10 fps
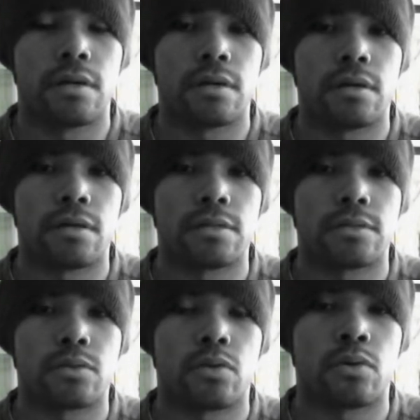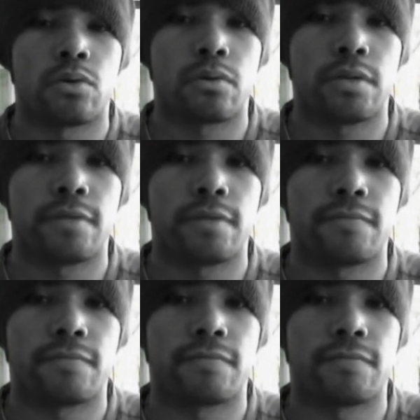Uh, so if
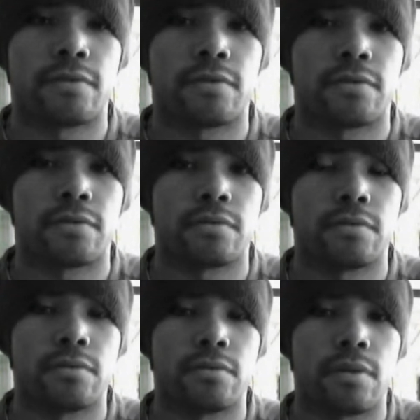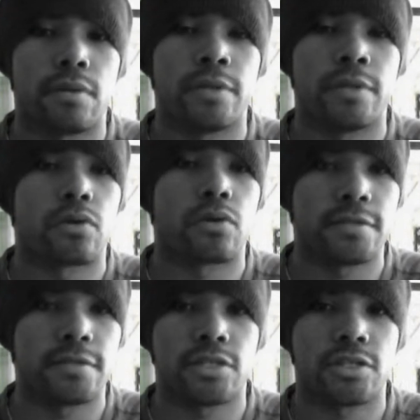the, I mean, your
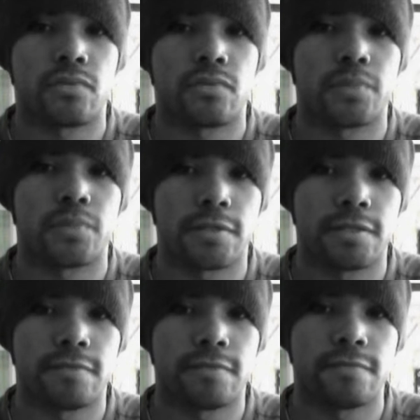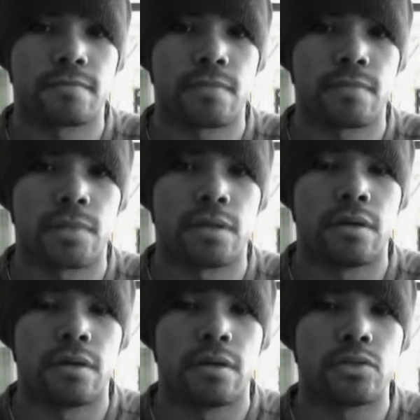conversation was positive,
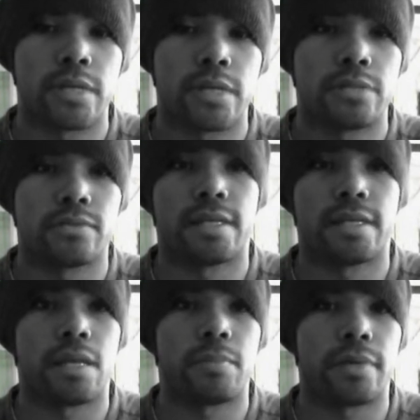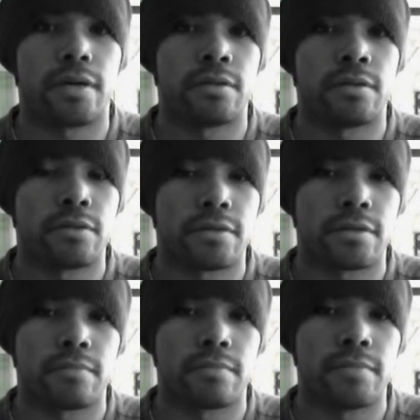try to set up
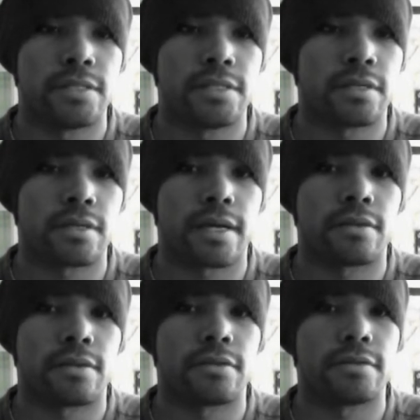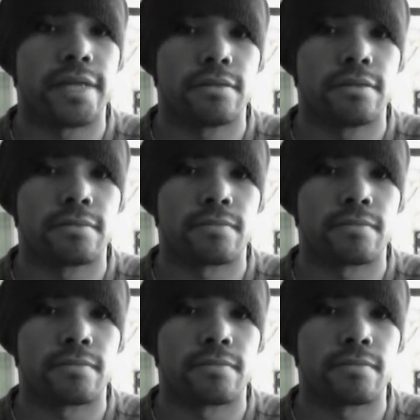another meeting, like another date.